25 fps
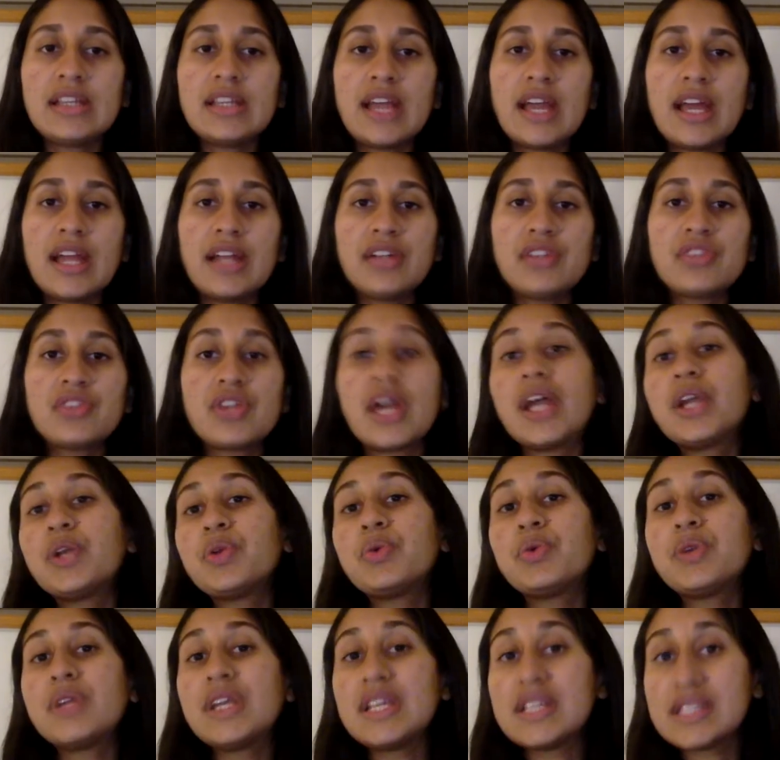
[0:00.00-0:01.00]
Then try to
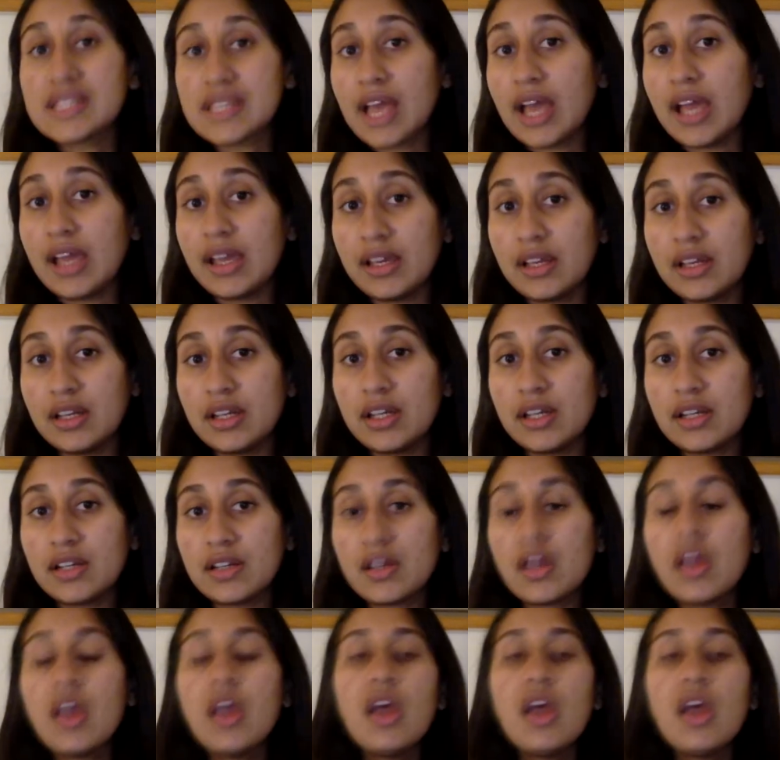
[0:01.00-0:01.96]
recycle it.